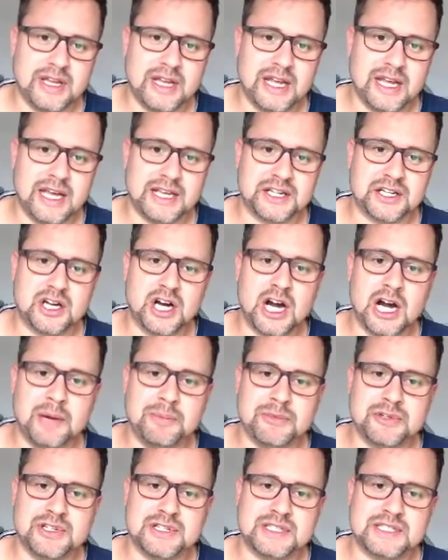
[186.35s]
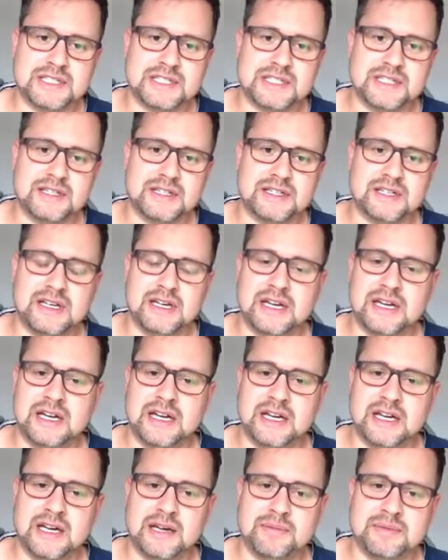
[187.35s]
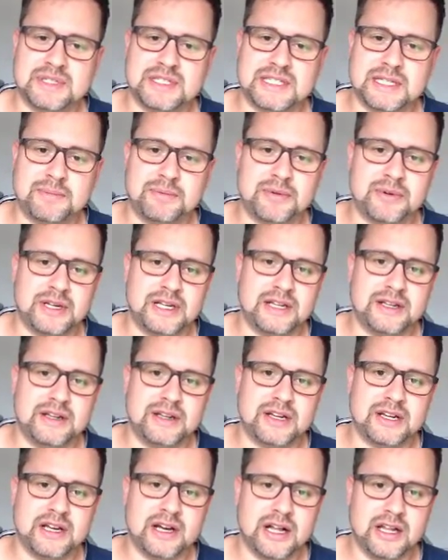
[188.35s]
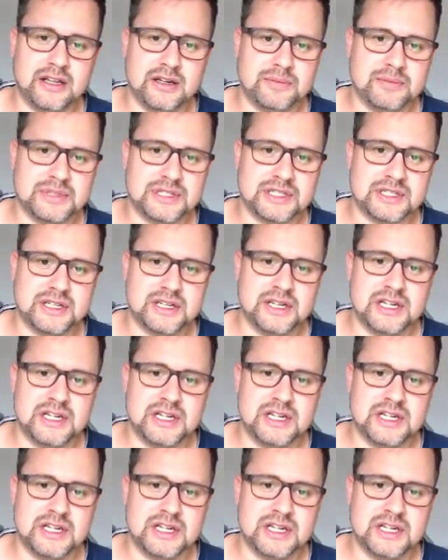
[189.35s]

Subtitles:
and commas separate columns.